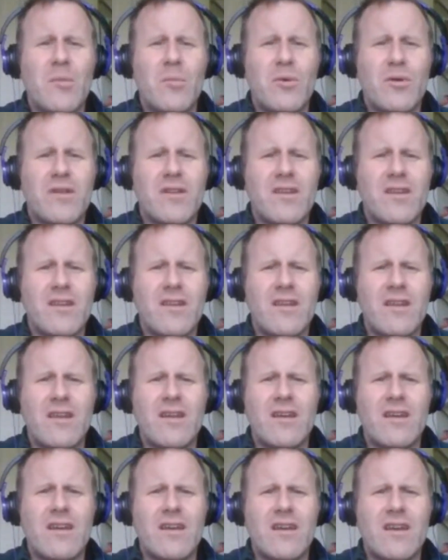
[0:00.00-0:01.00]
But
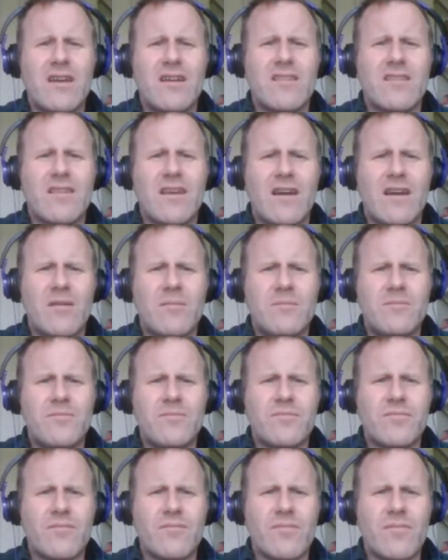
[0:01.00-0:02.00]
it's, yeah,
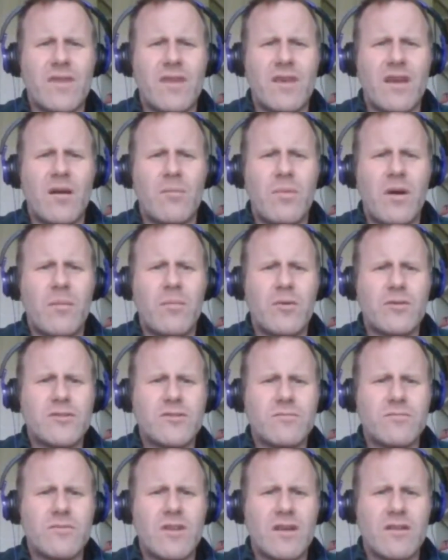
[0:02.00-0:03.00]
a bunch of them,